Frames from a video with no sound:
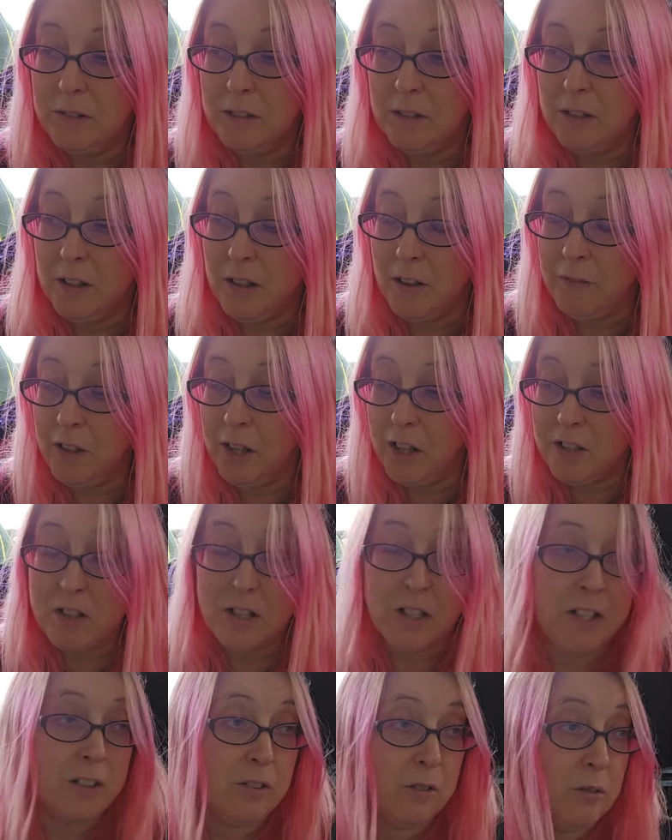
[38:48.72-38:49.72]
I've
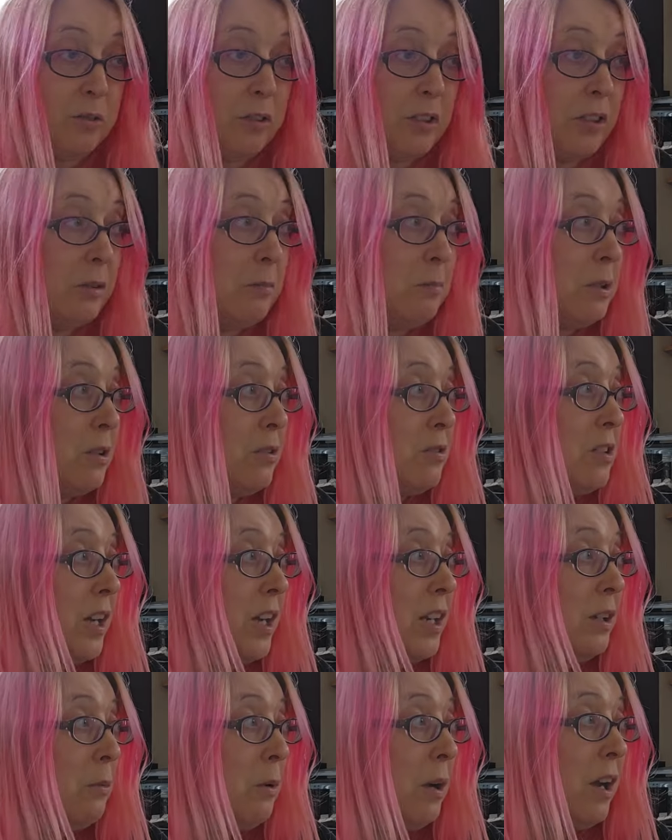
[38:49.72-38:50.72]
largely ignored the computer.
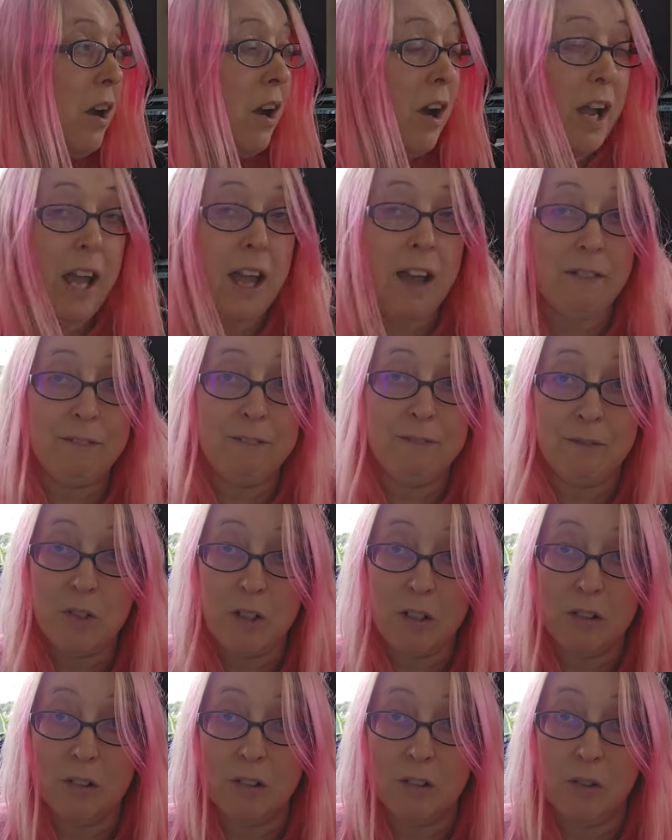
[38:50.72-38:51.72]
Anyway, I have
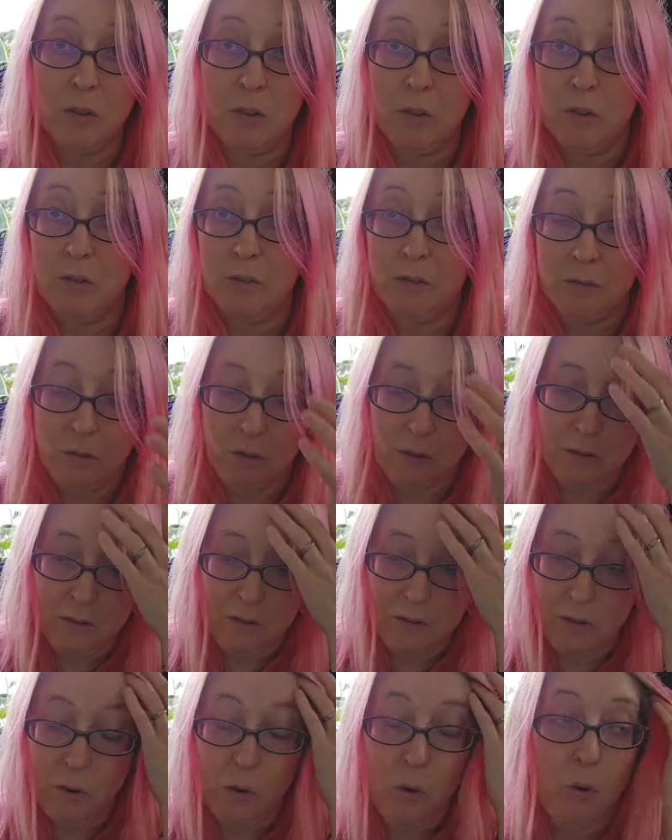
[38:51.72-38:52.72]
done
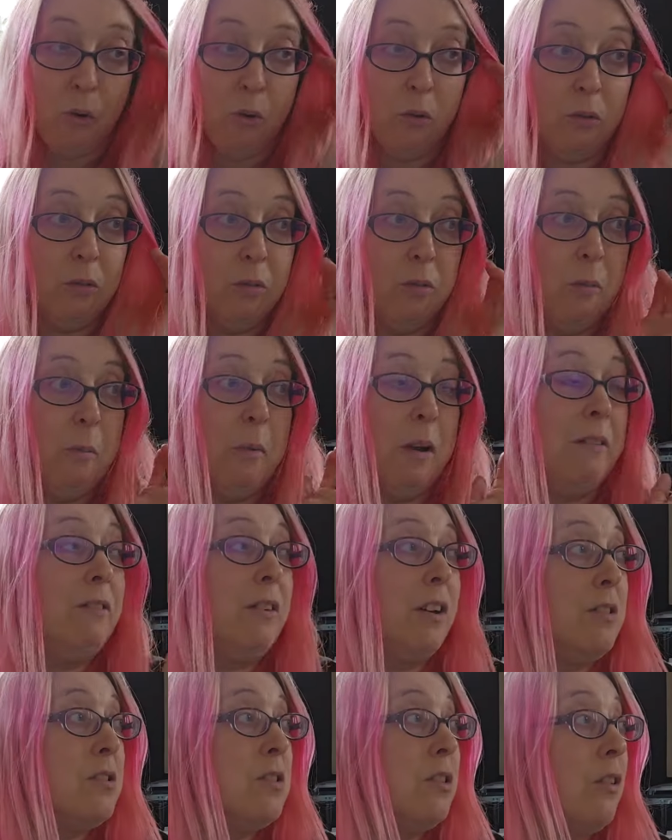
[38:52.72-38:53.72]
all my
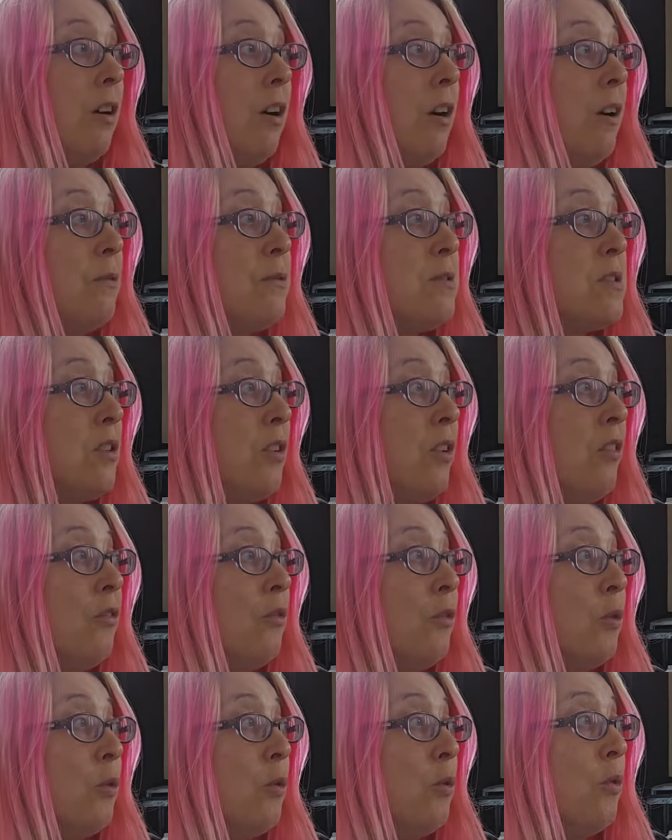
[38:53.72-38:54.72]
photographs of
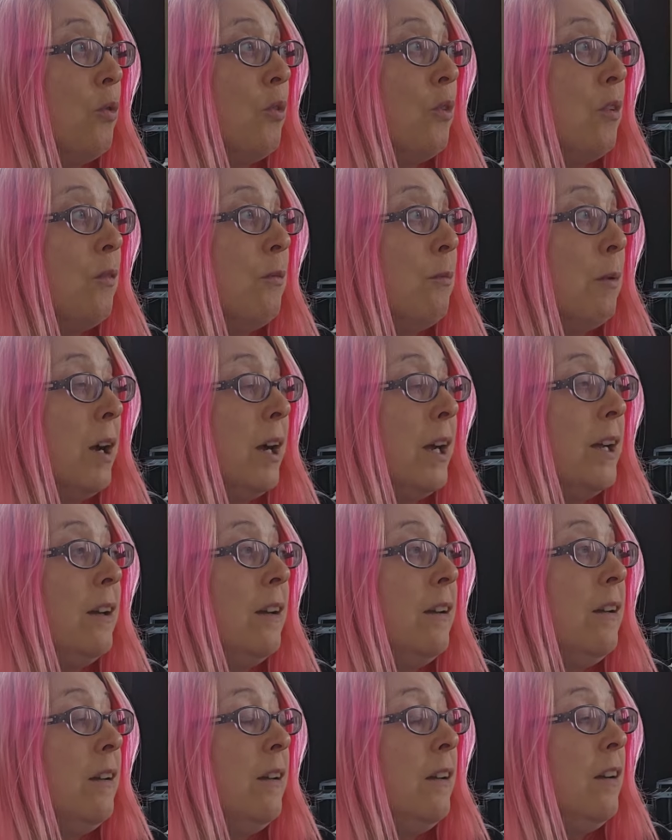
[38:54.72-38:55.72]
all my
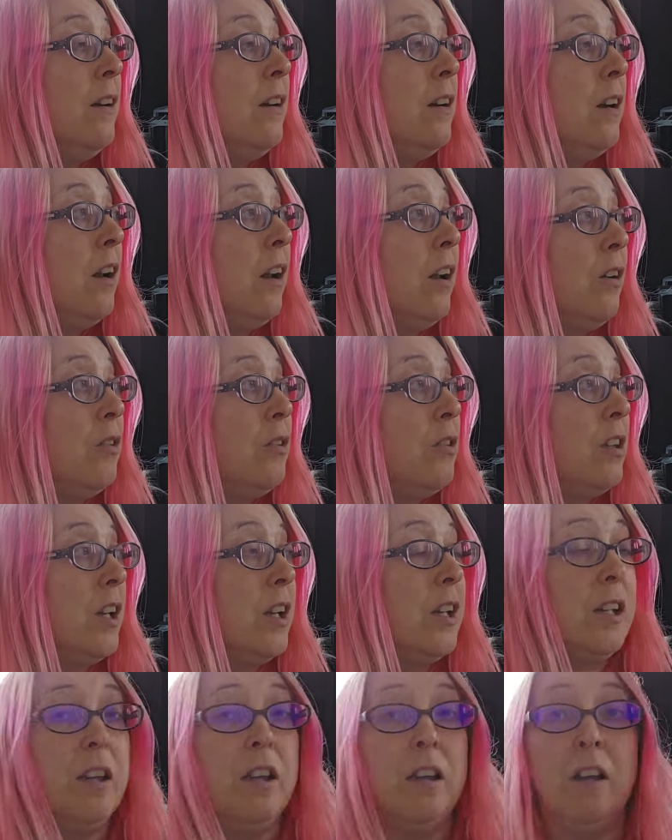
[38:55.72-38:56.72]

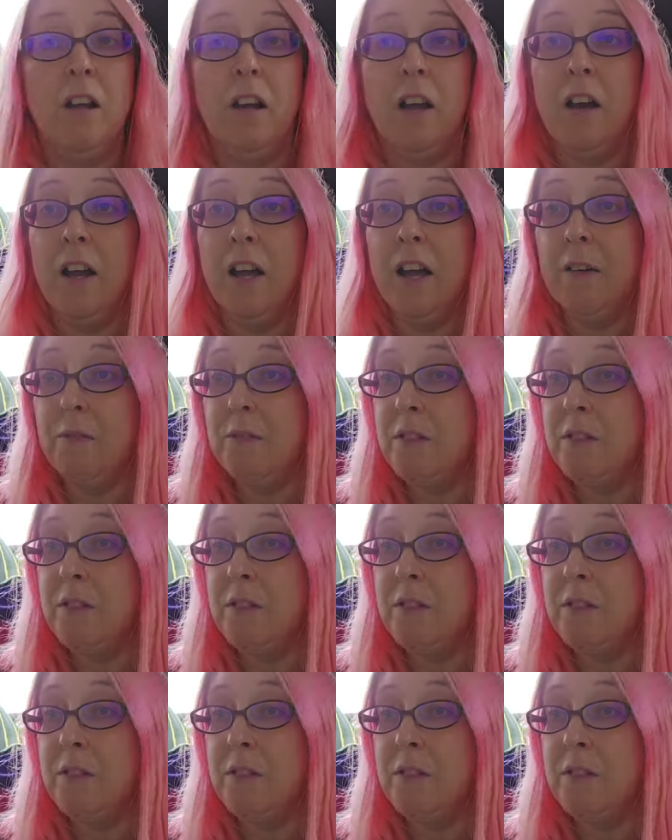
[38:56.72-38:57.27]
clothing. I have